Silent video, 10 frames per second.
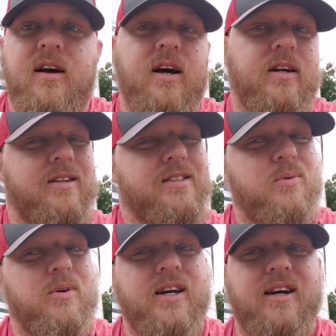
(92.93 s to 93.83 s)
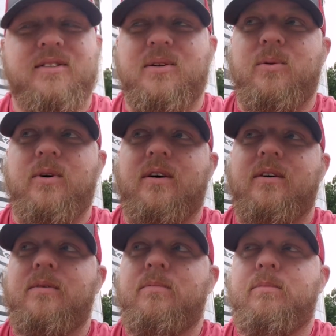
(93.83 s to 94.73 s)
It doesn't work out too well.
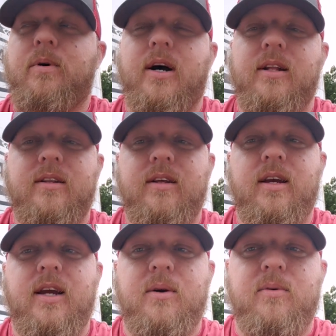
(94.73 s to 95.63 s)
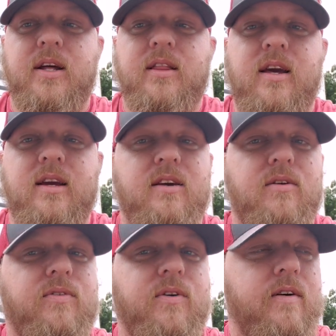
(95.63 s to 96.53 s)
But anyway, thank
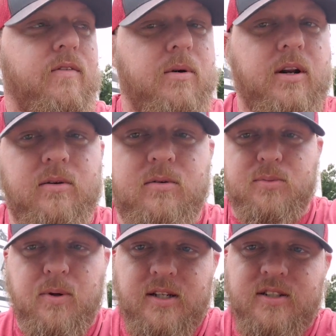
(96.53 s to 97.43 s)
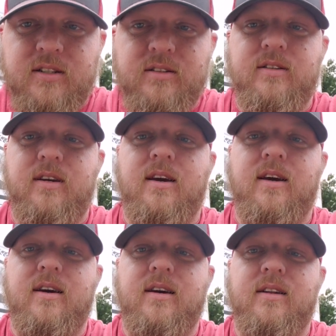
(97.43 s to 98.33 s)
you for everybody was patient
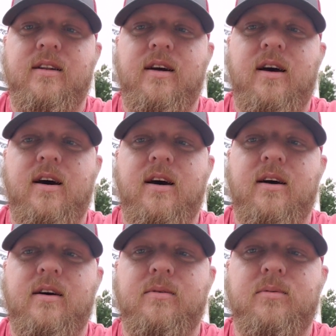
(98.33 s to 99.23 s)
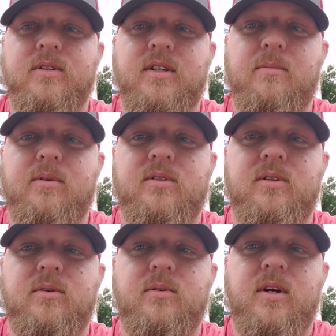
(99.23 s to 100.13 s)
and was able
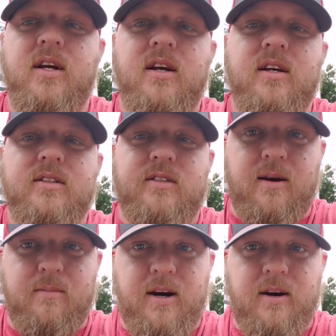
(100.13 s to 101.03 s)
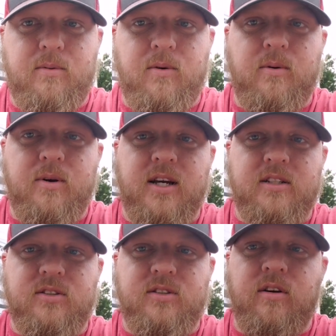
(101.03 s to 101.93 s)
to stand by while we
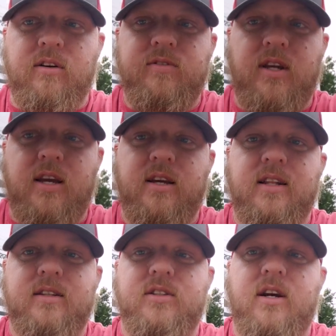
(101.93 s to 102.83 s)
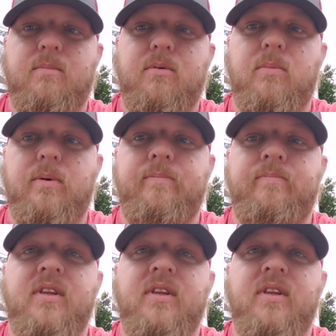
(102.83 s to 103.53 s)
got you served and got the shop open.